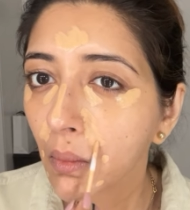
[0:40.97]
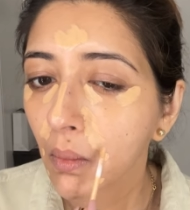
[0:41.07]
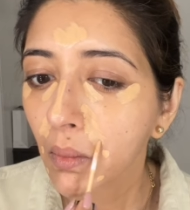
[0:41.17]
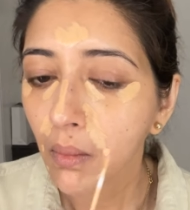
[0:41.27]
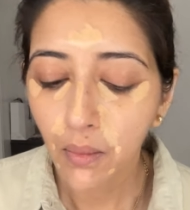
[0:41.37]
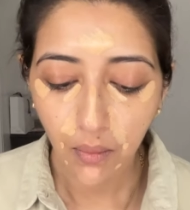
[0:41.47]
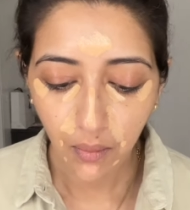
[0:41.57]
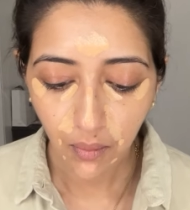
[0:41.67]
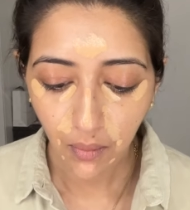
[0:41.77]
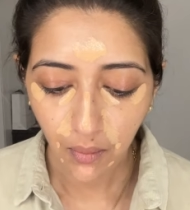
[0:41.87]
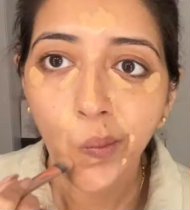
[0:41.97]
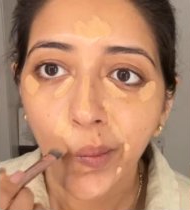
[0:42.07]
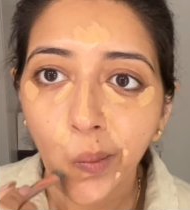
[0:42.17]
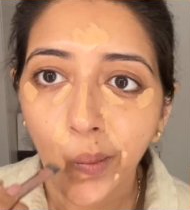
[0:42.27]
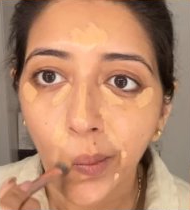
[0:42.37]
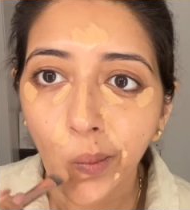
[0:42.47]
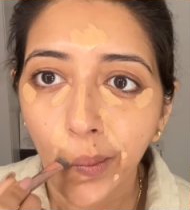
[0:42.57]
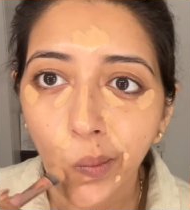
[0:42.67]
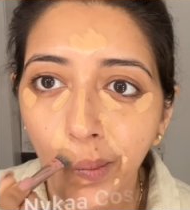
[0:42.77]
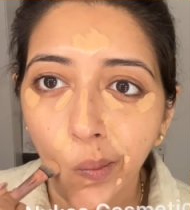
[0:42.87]

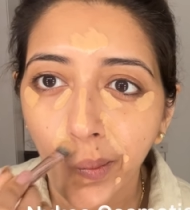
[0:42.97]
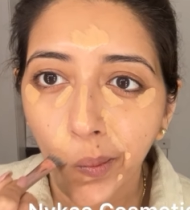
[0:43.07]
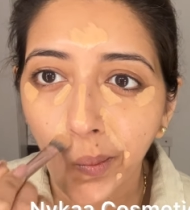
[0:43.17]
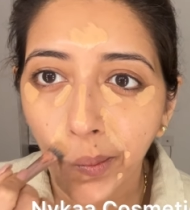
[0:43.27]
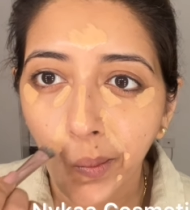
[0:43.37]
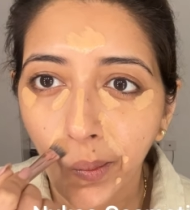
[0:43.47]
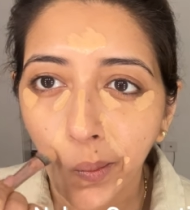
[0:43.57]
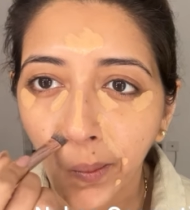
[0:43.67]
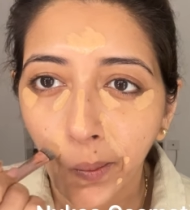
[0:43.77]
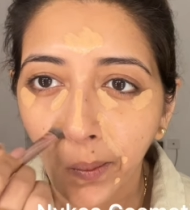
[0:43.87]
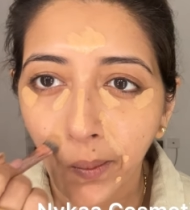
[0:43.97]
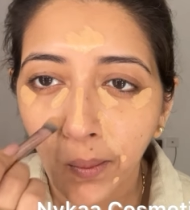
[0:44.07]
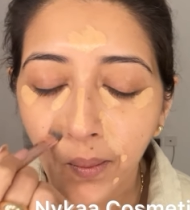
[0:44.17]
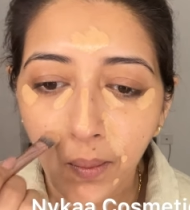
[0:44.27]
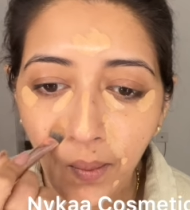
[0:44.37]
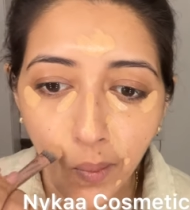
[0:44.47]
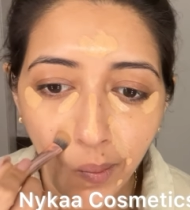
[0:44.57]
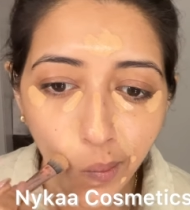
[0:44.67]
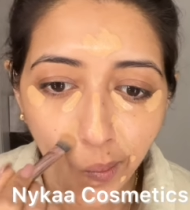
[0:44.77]
Nothing is said.